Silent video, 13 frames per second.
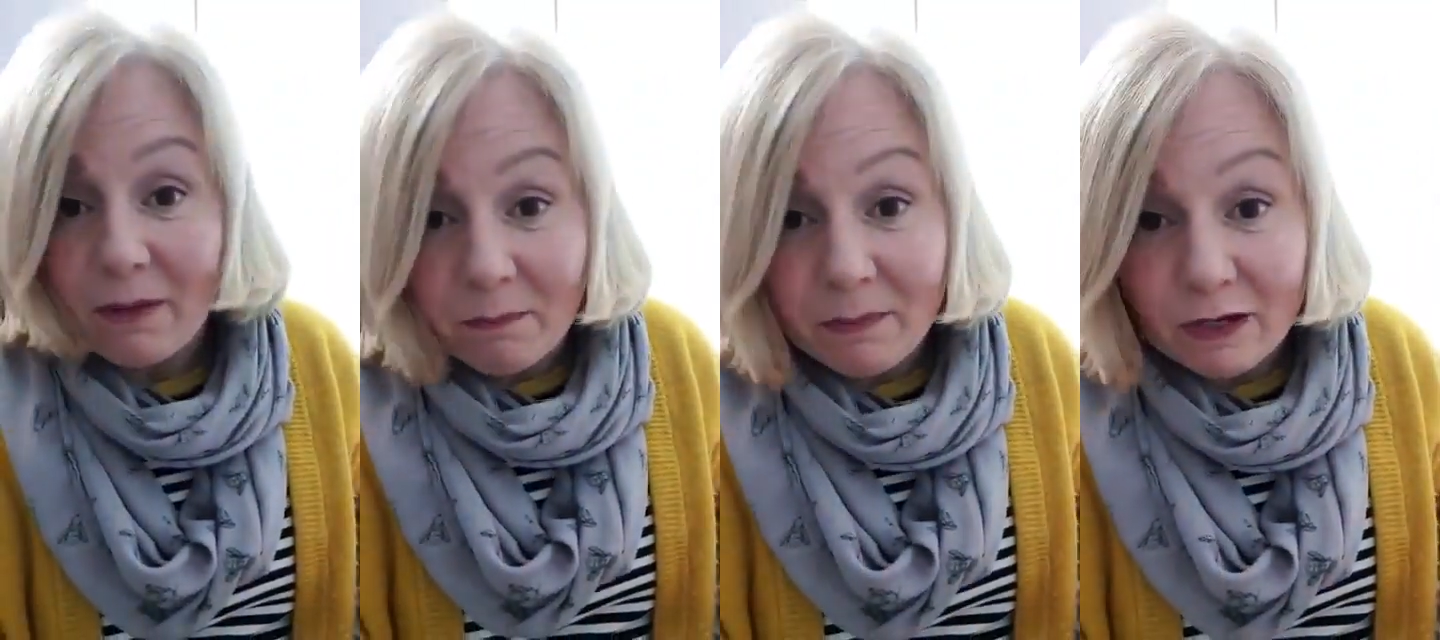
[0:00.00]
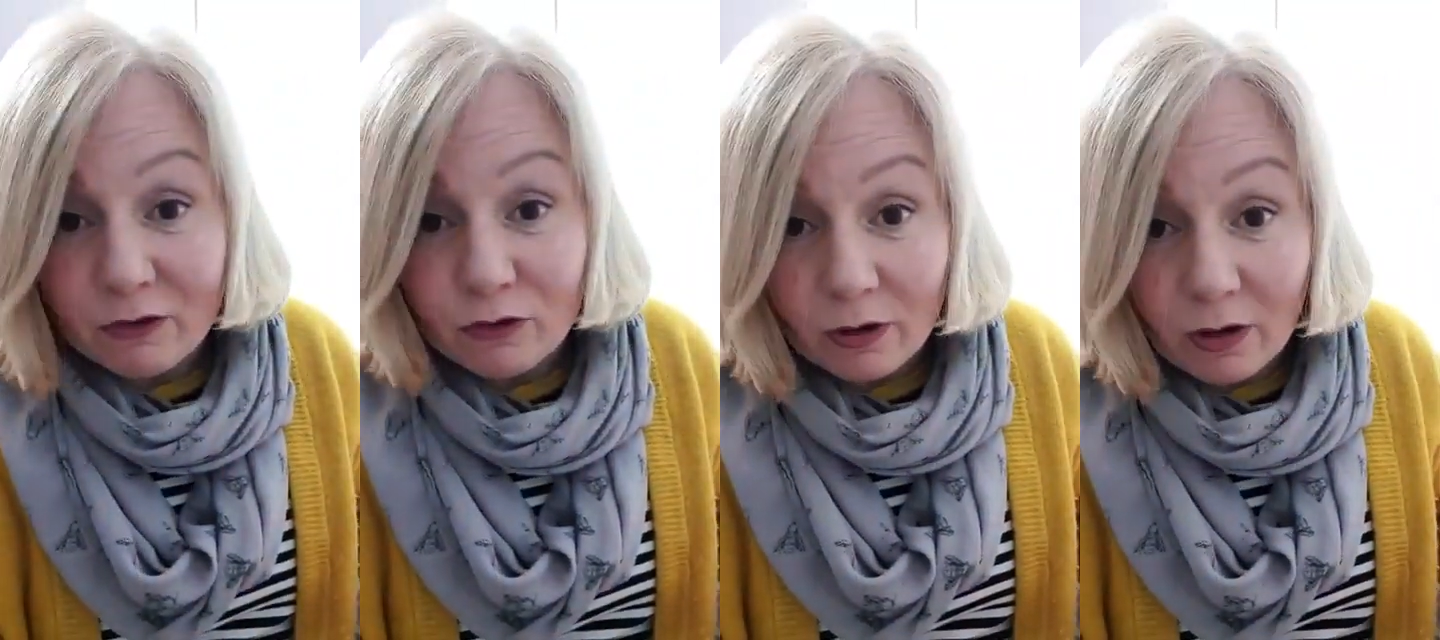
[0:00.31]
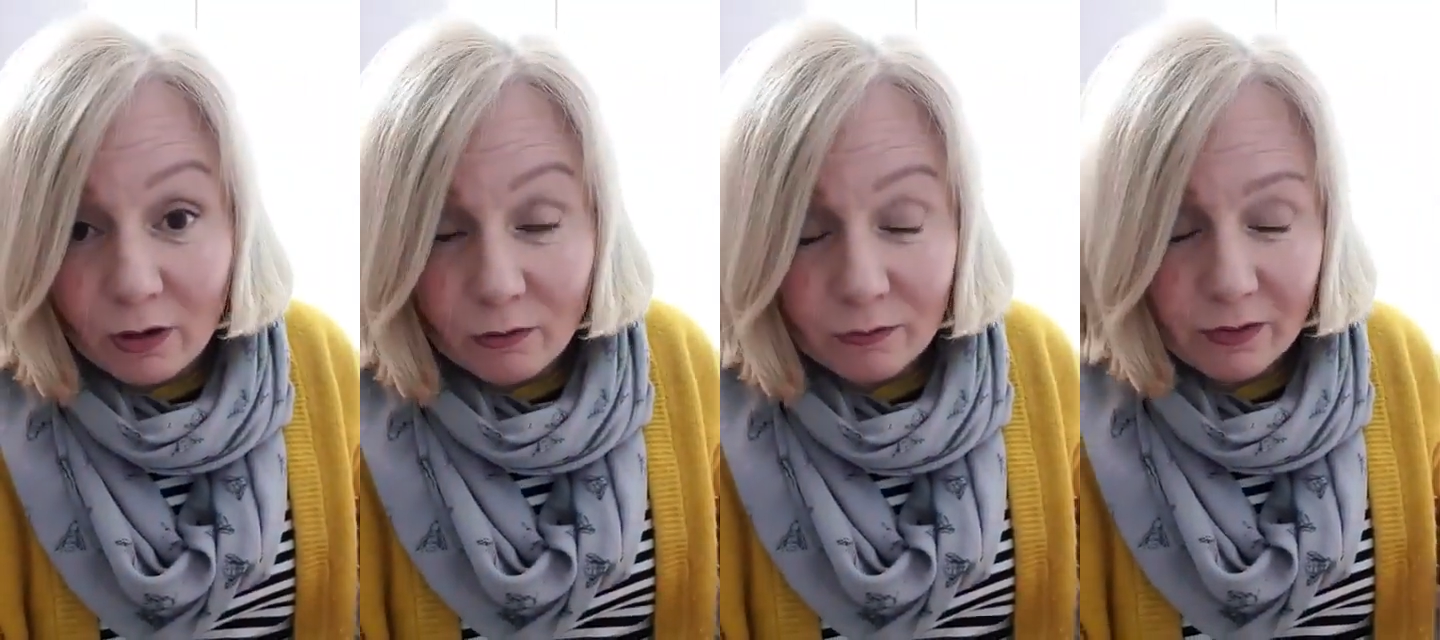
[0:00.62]
a picture
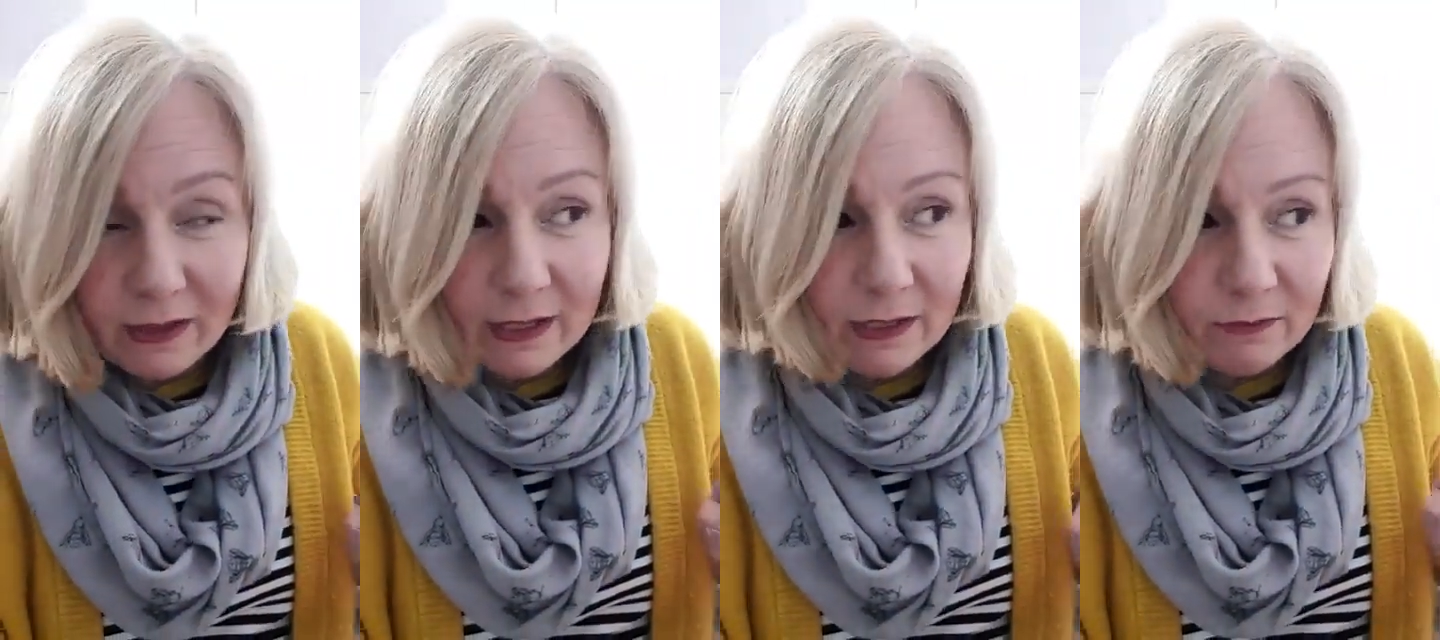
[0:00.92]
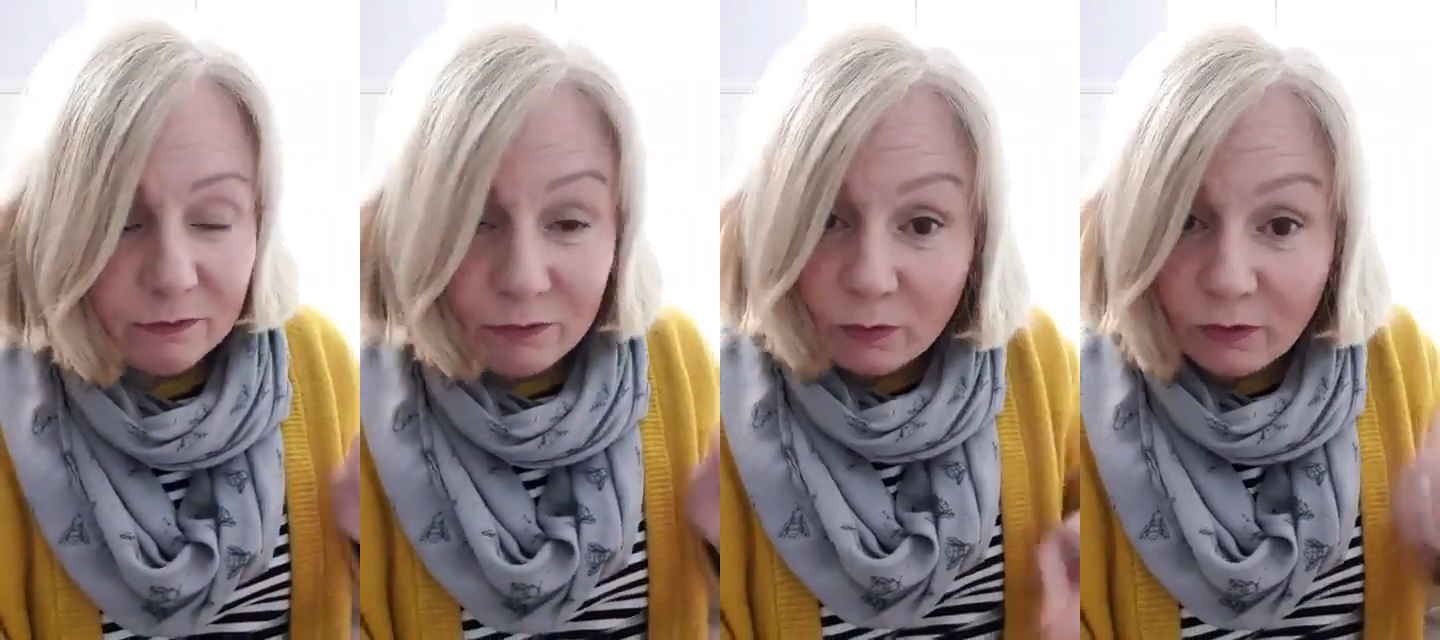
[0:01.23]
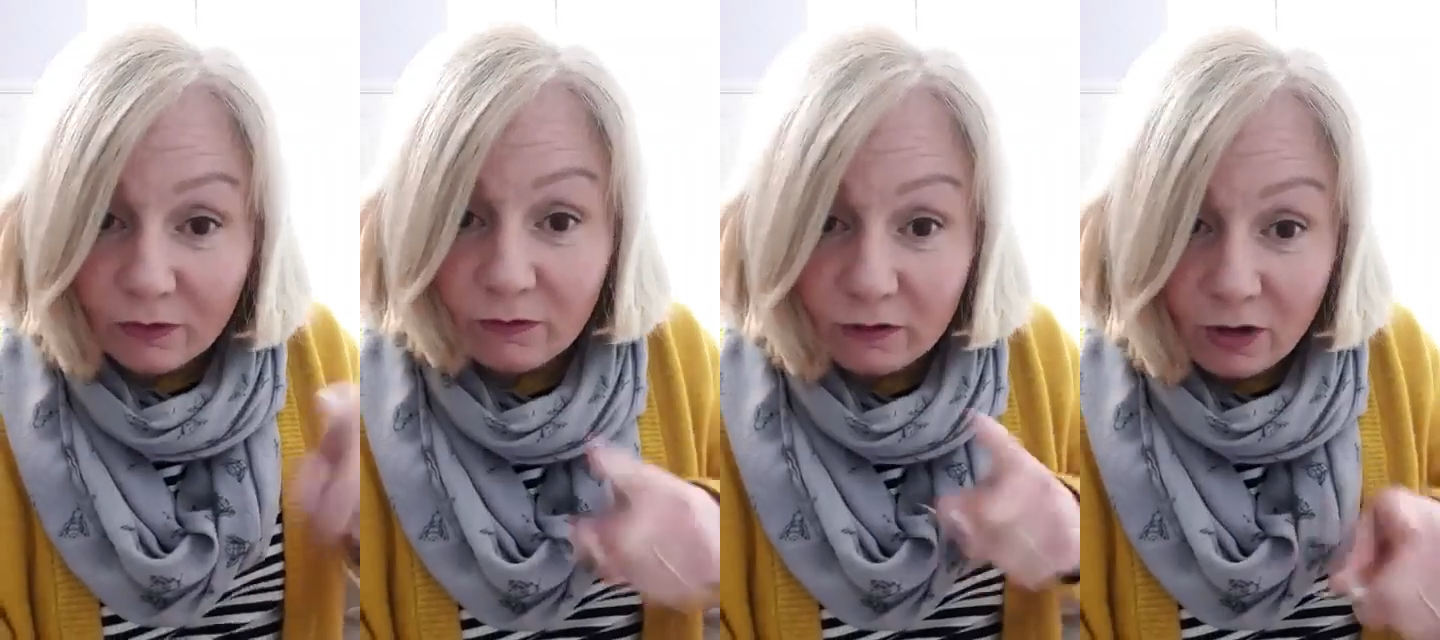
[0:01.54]
of the
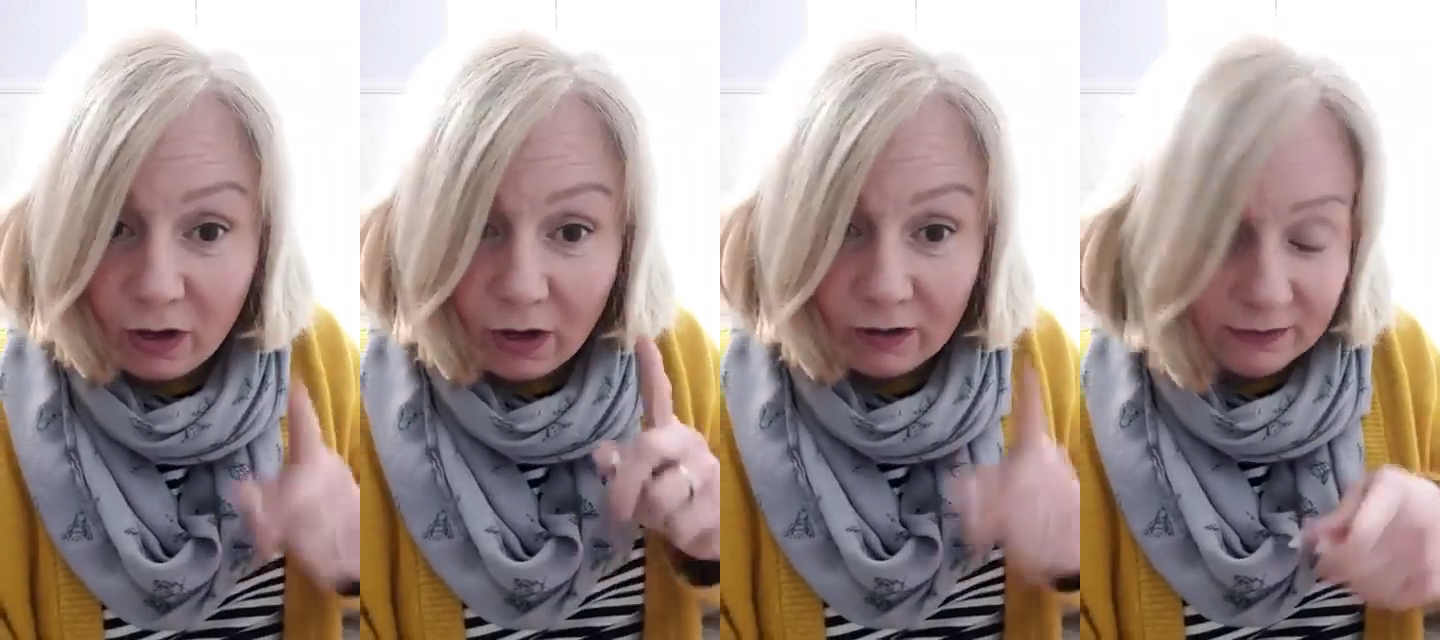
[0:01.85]
folded star,